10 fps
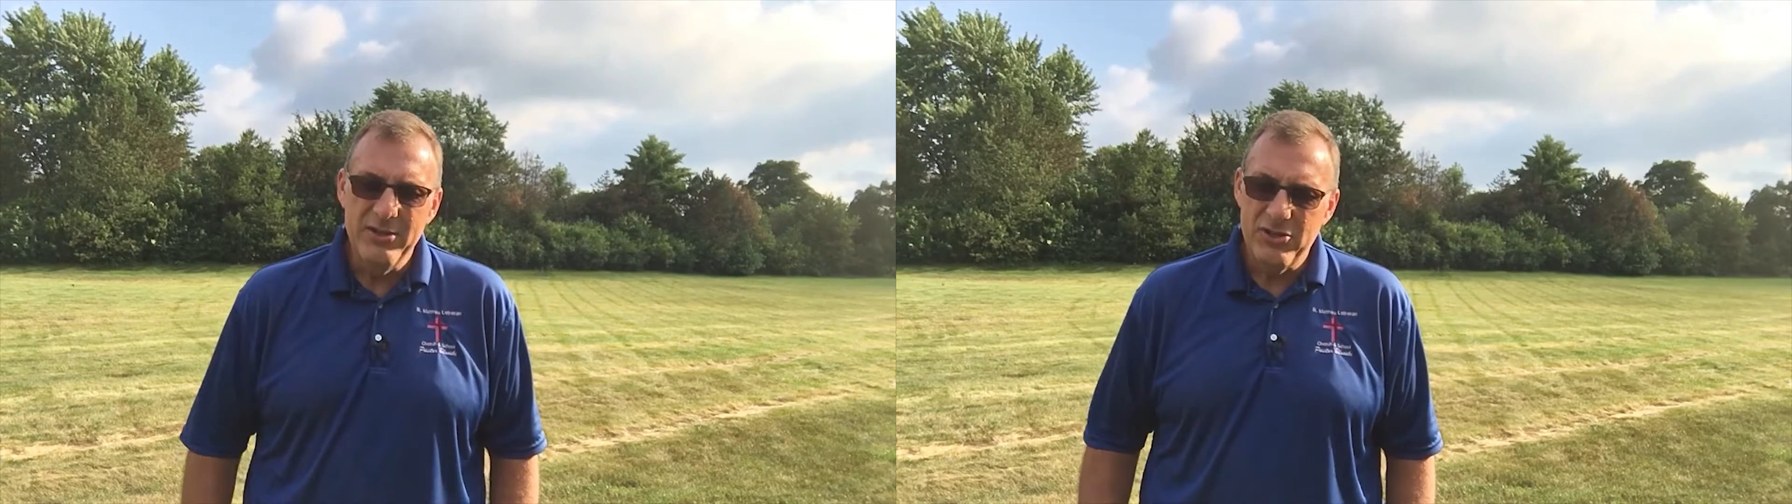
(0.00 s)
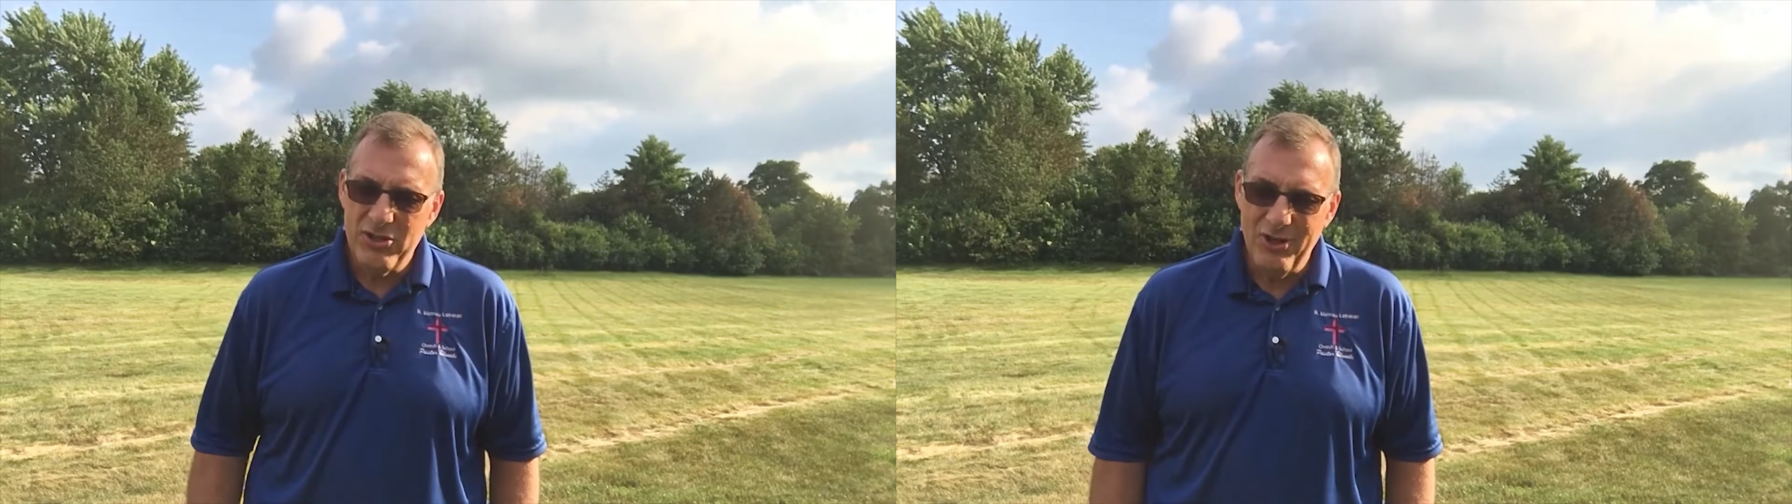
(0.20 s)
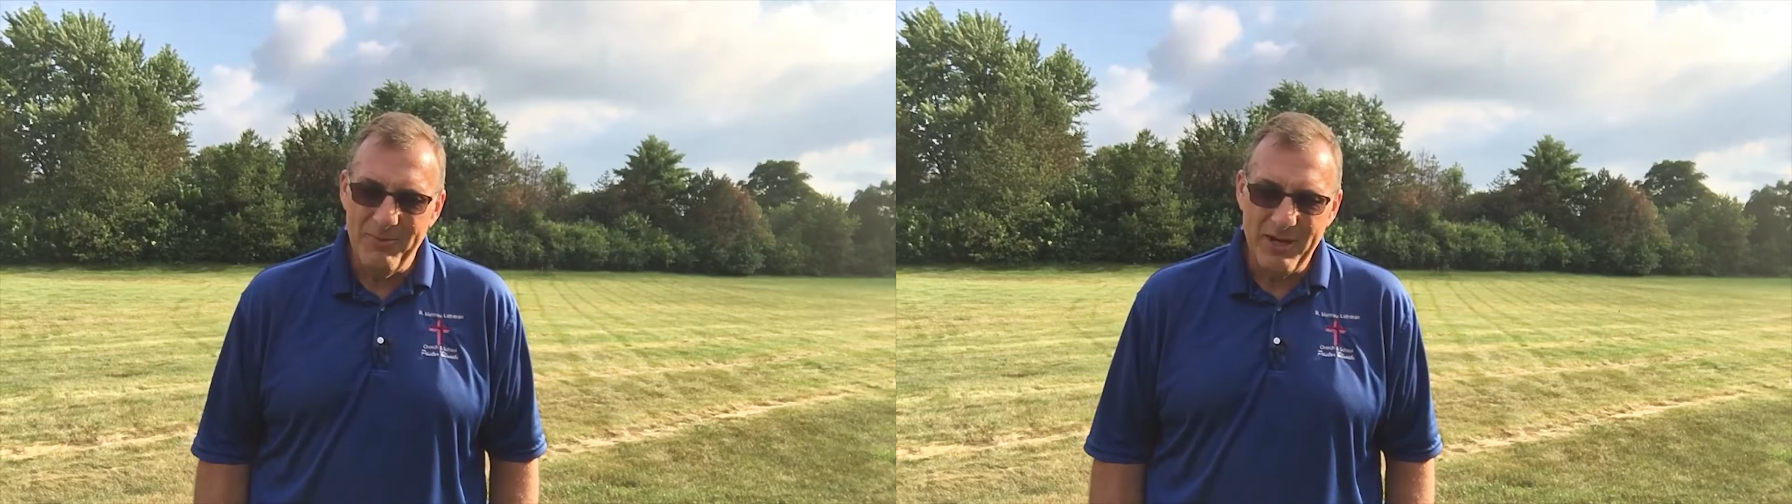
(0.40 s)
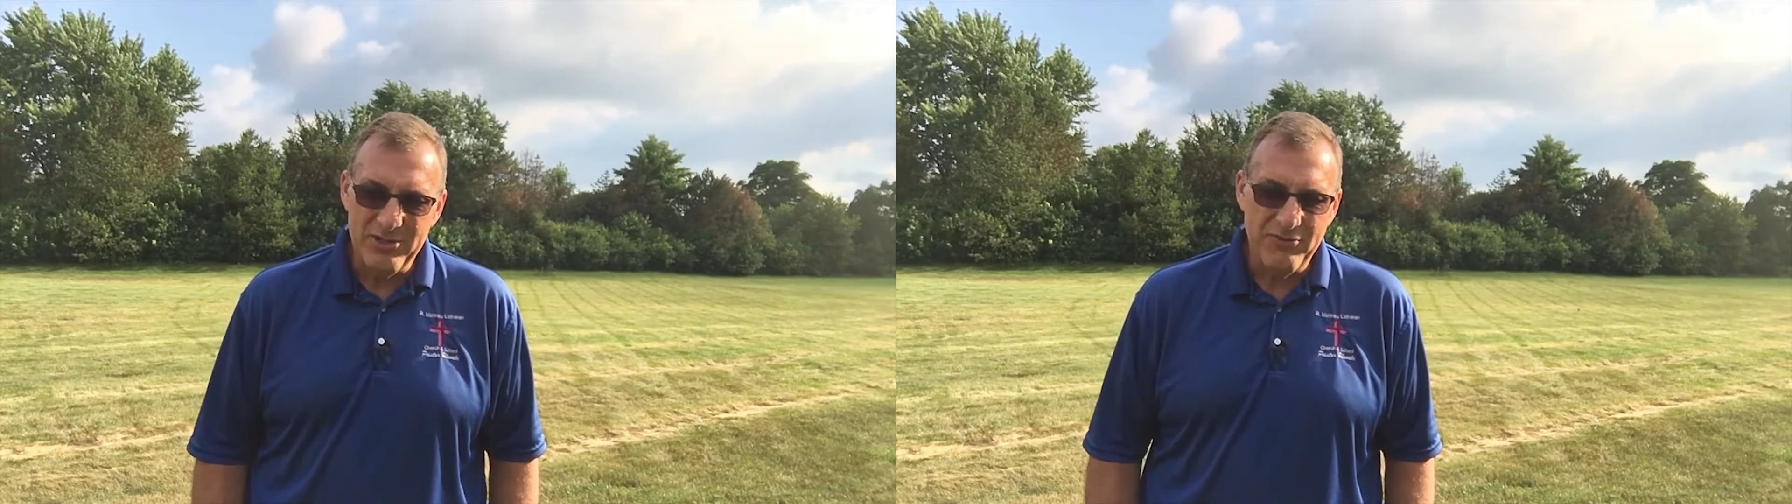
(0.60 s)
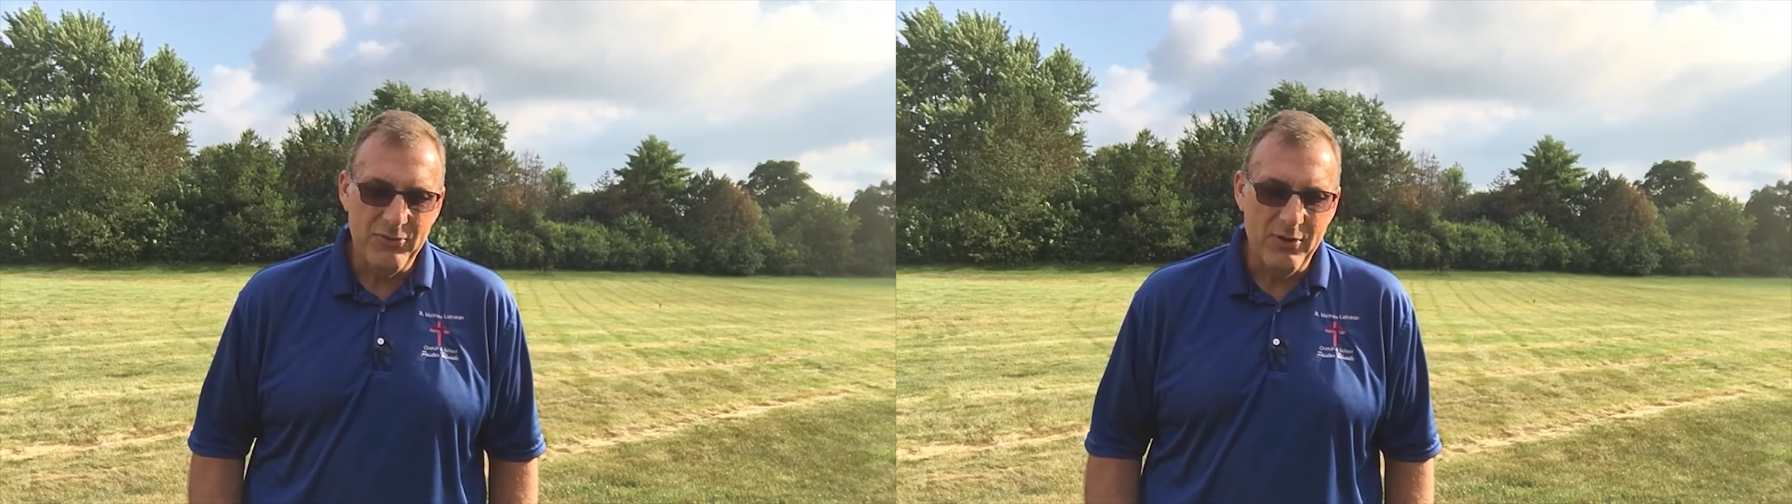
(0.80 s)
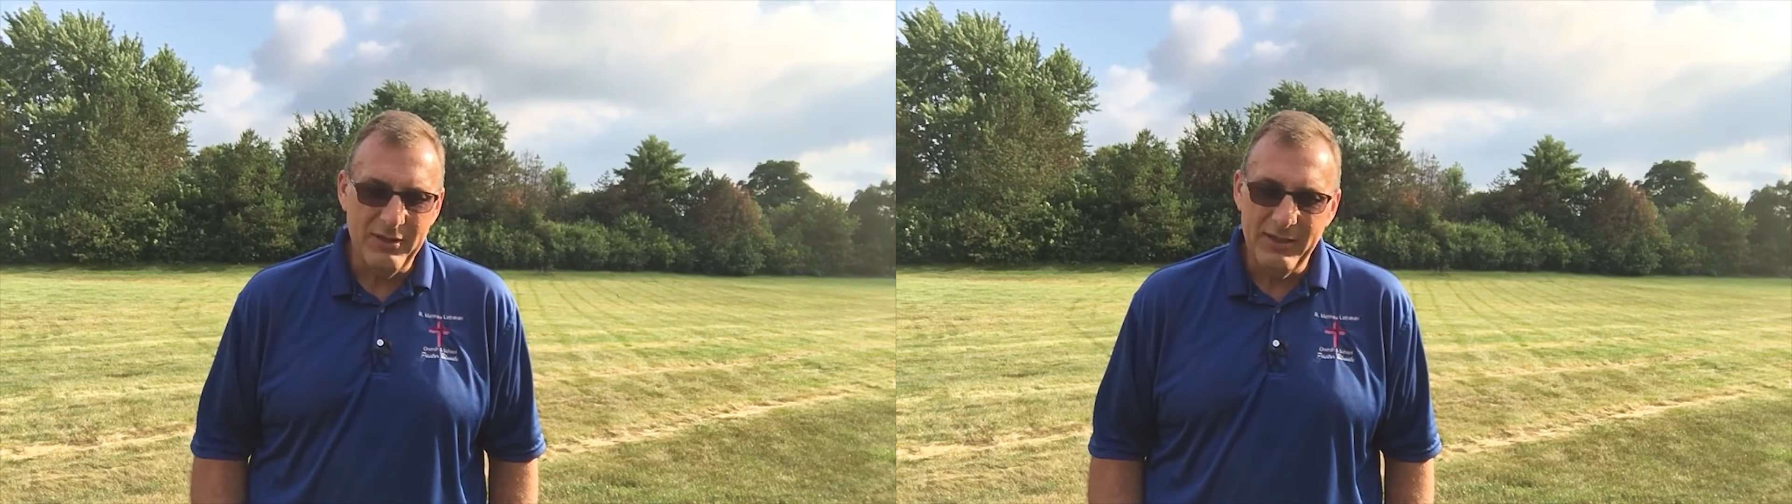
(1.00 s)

so much for